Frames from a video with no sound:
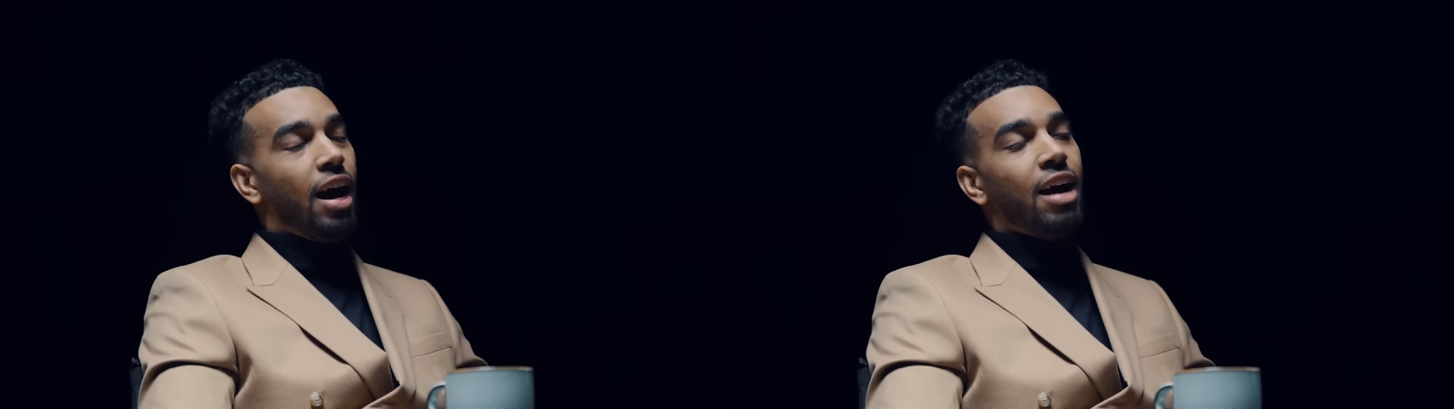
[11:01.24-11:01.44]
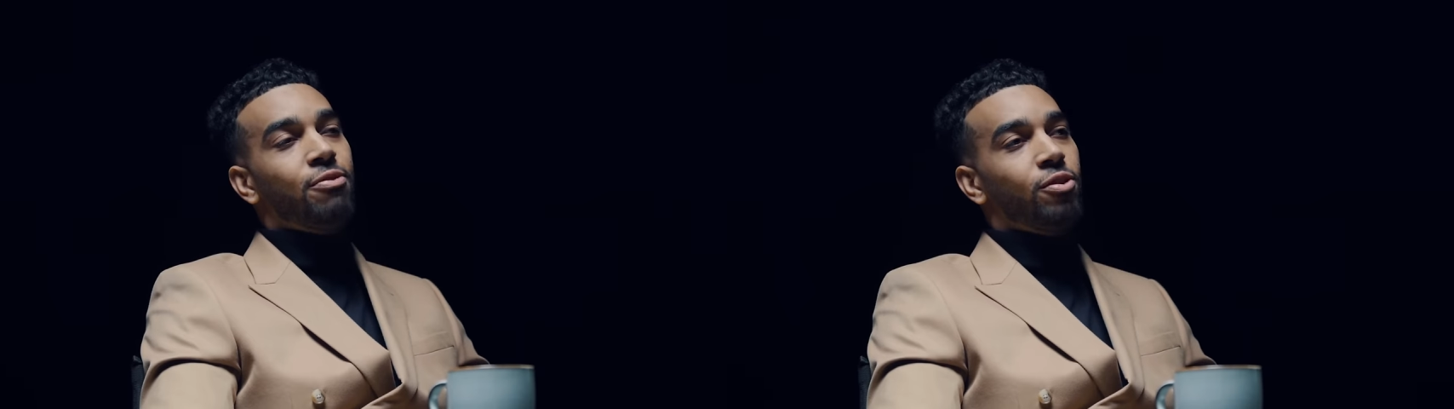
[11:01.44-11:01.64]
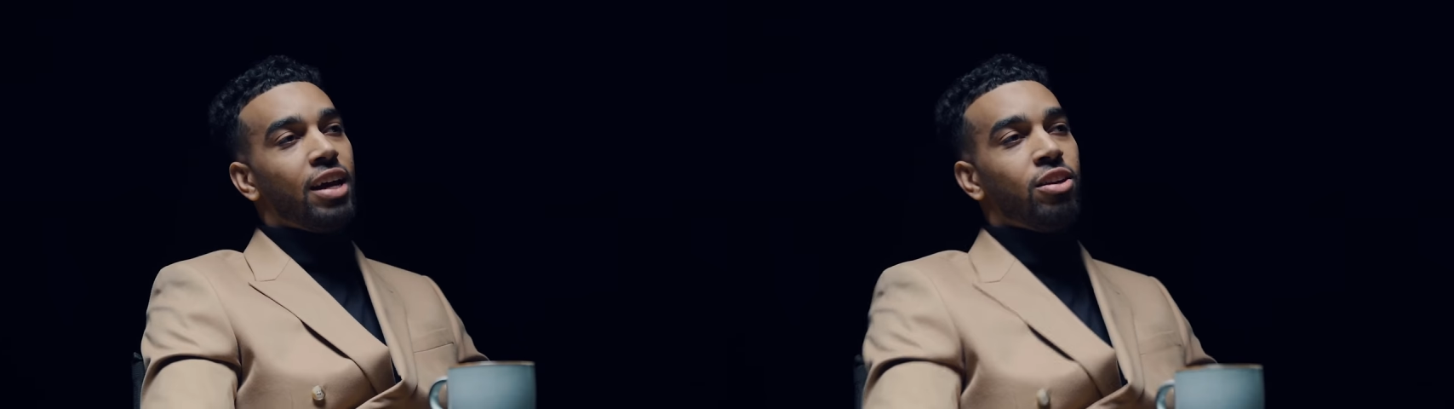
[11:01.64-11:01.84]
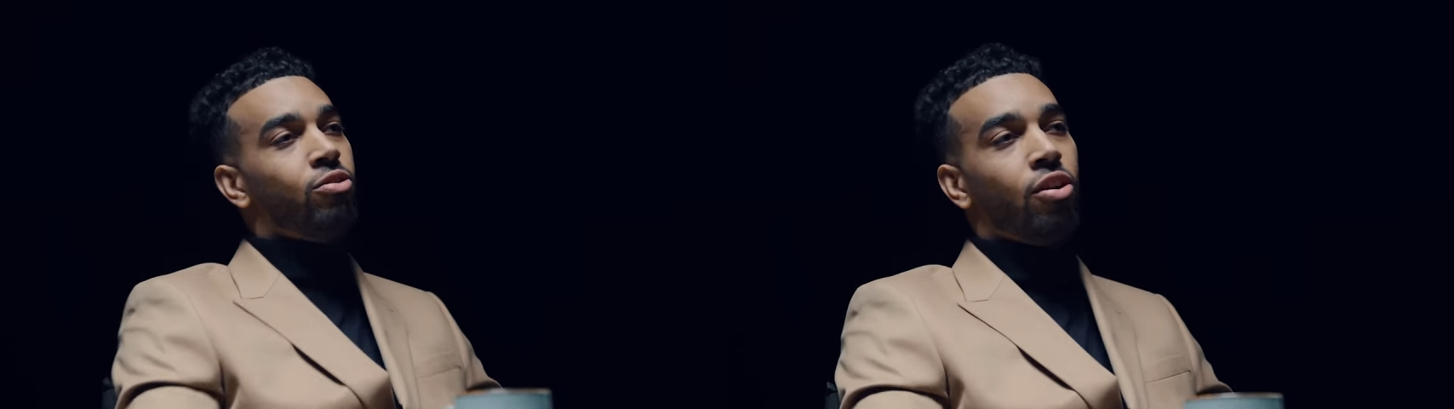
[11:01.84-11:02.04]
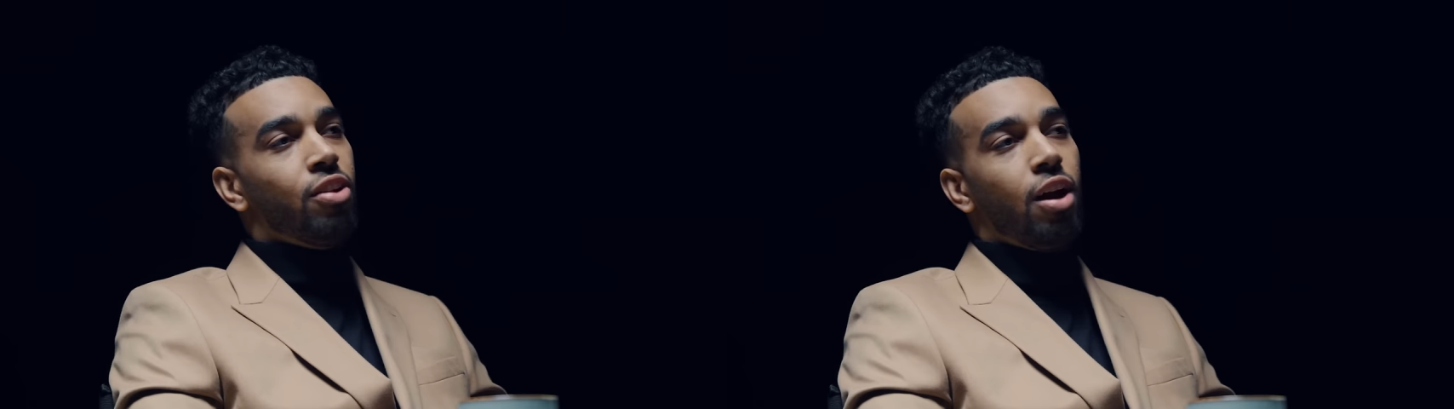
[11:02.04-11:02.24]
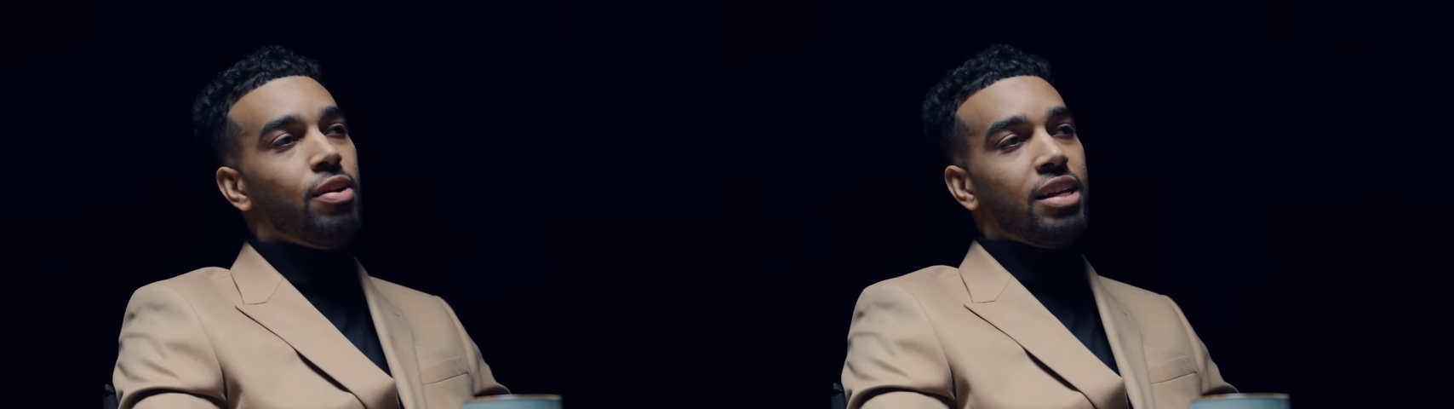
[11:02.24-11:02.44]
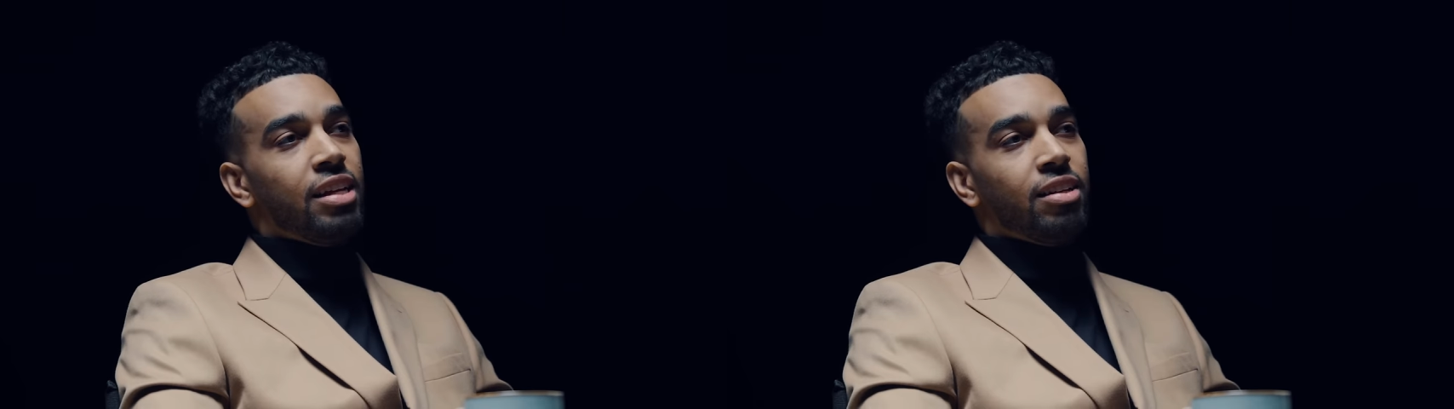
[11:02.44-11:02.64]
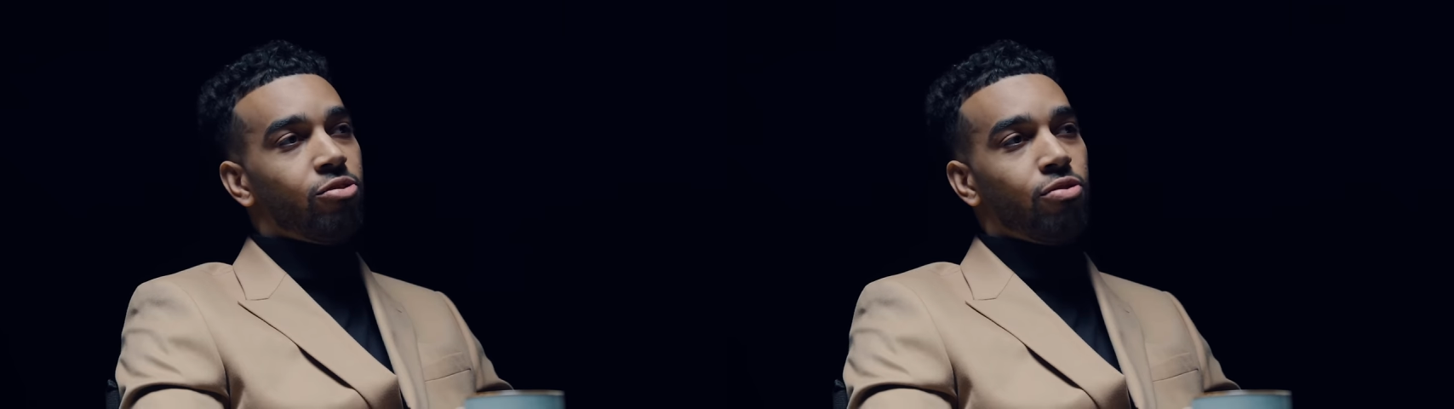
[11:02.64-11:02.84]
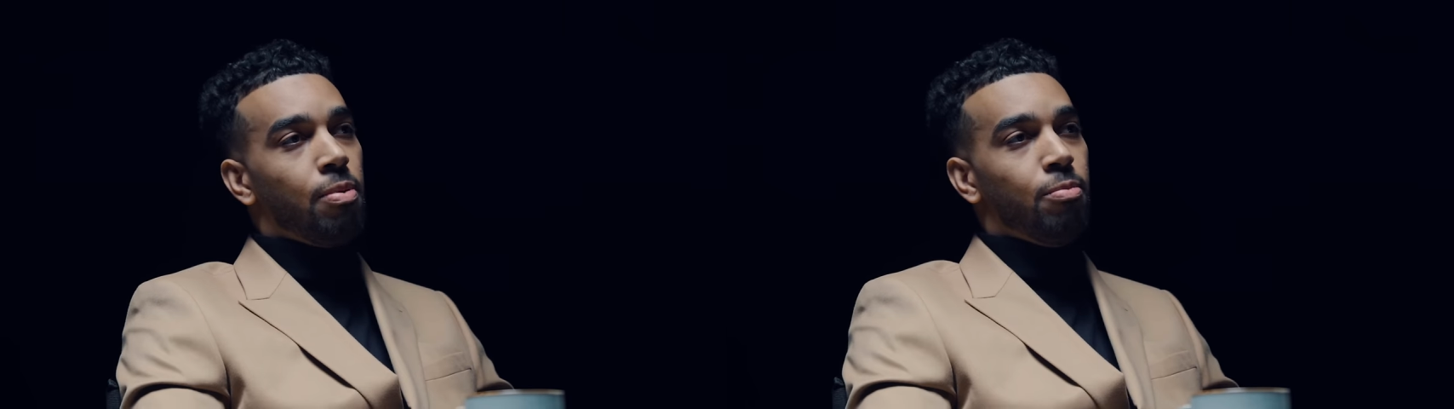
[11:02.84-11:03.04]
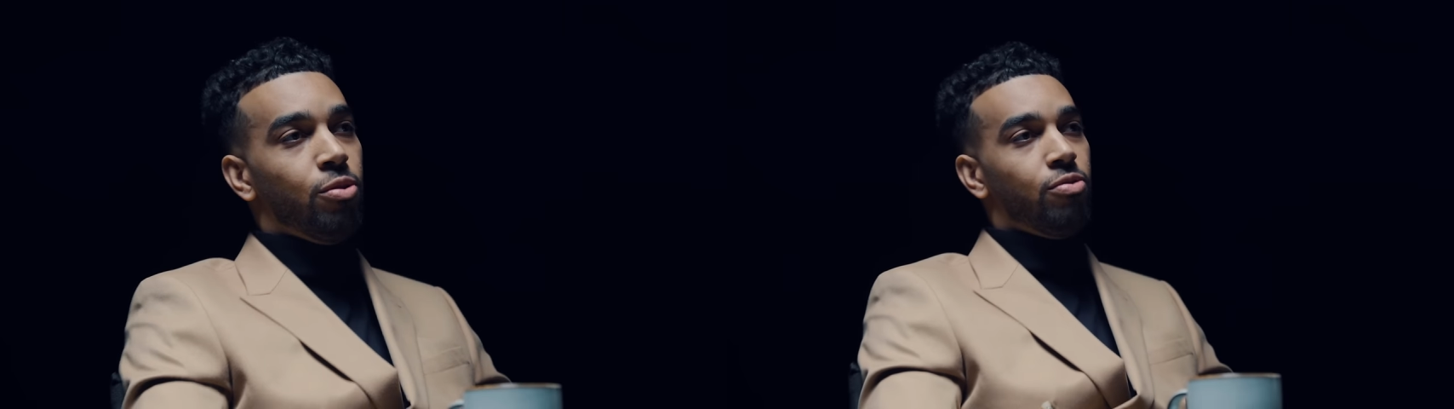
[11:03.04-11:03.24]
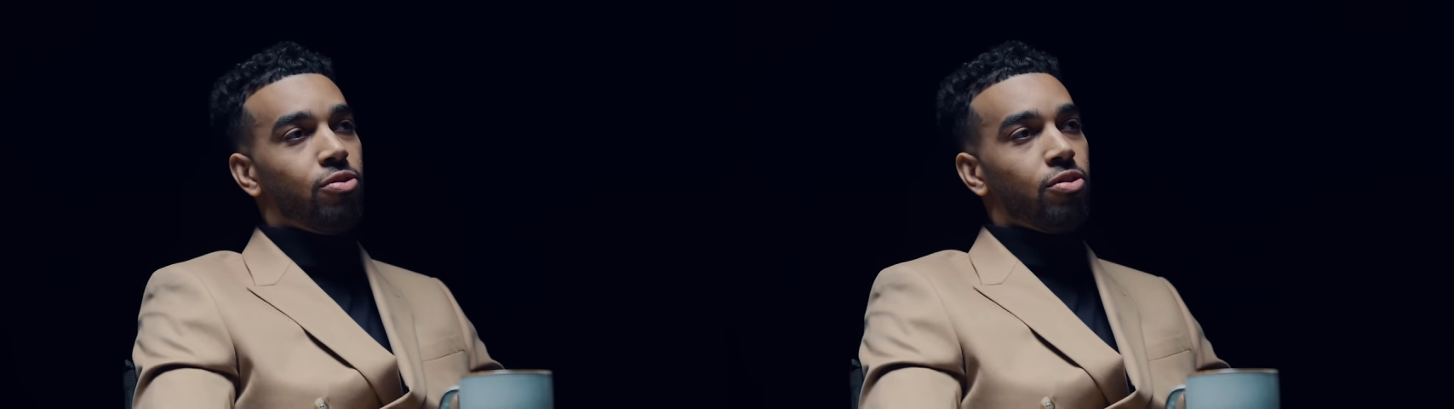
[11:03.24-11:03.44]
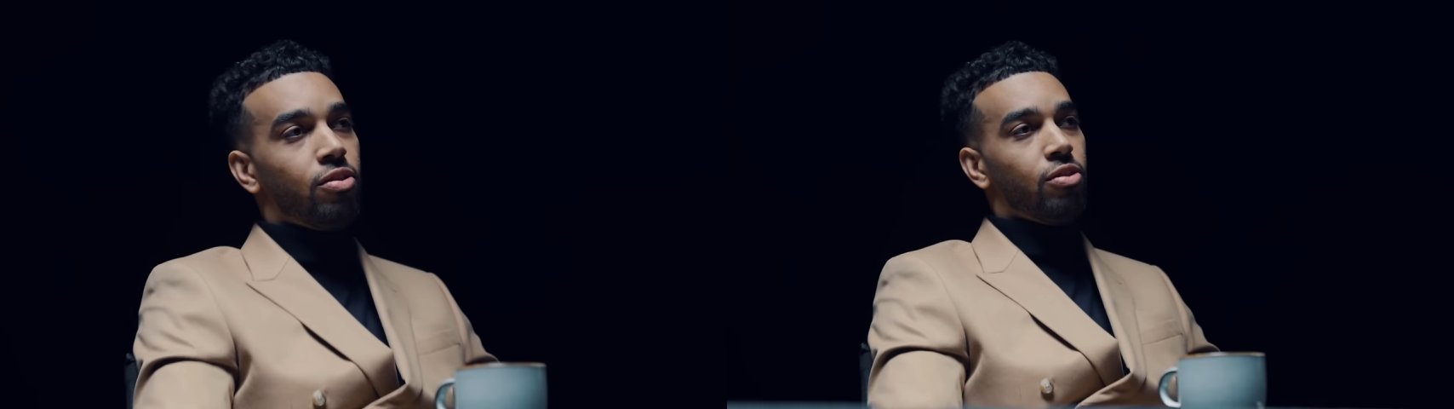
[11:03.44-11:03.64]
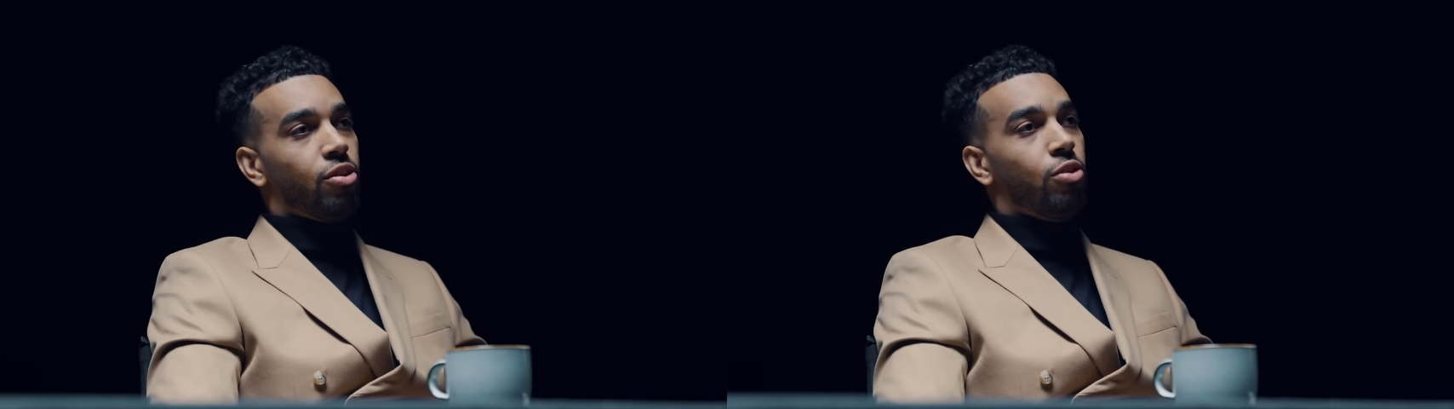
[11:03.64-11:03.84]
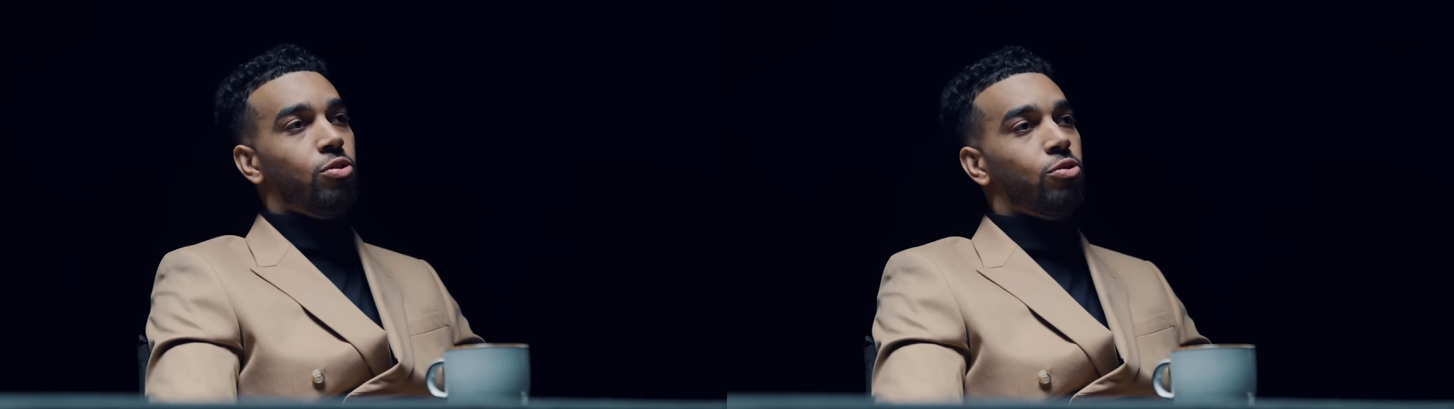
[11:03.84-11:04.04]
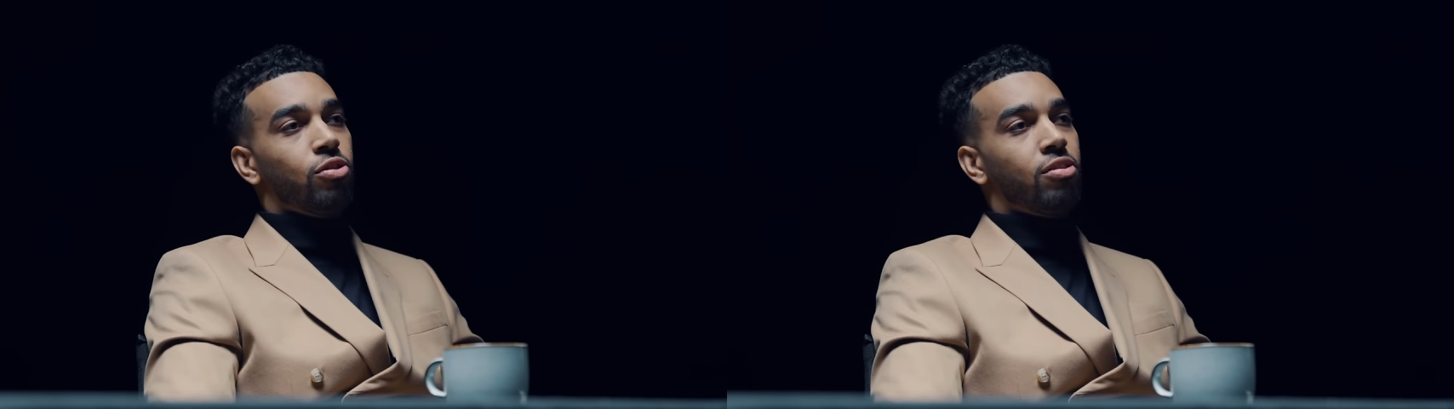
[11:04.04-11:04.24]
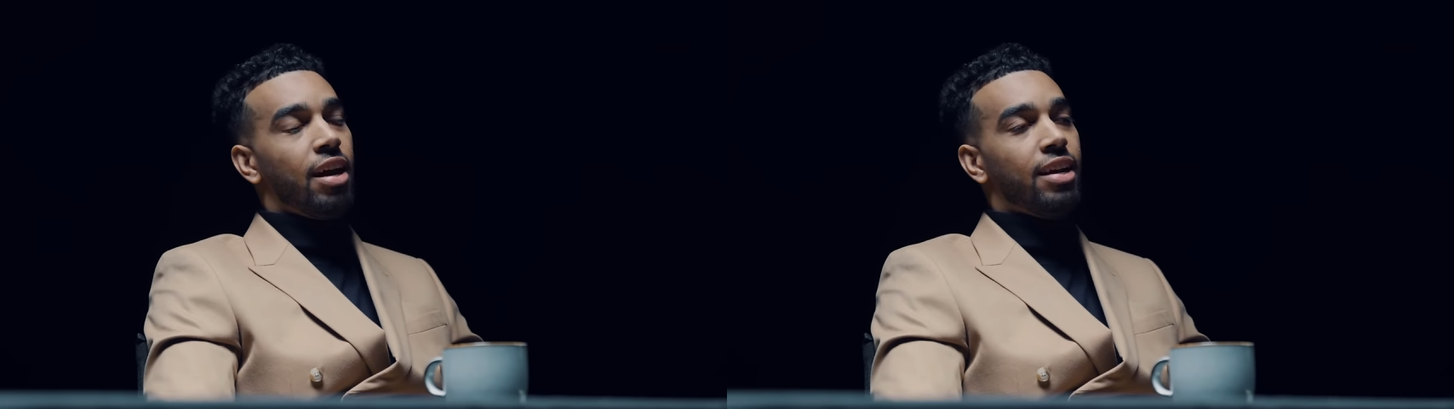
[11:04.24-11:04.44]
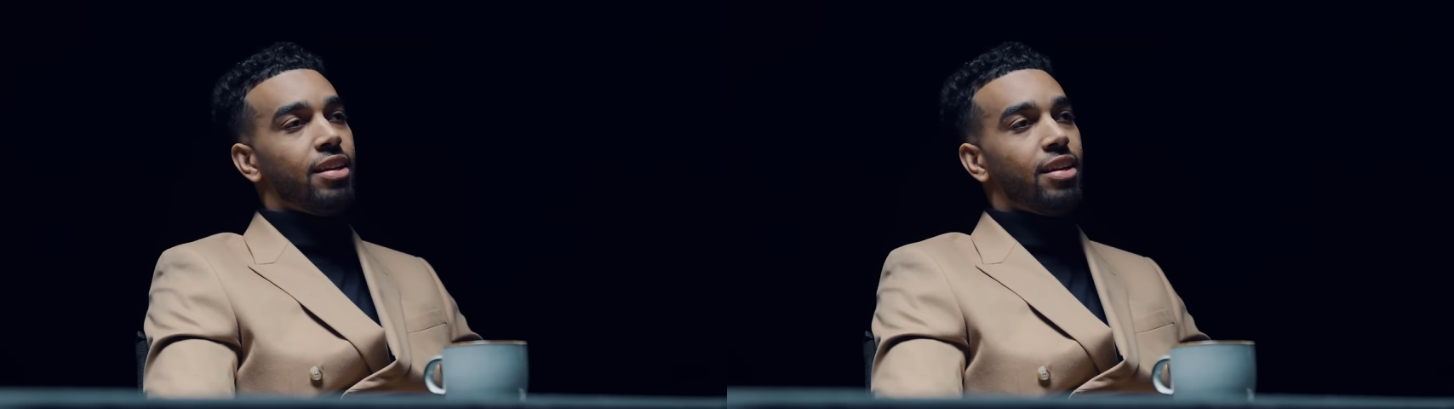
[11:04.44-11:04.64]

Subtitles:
I feel like you don't know any stripper moves. So you just said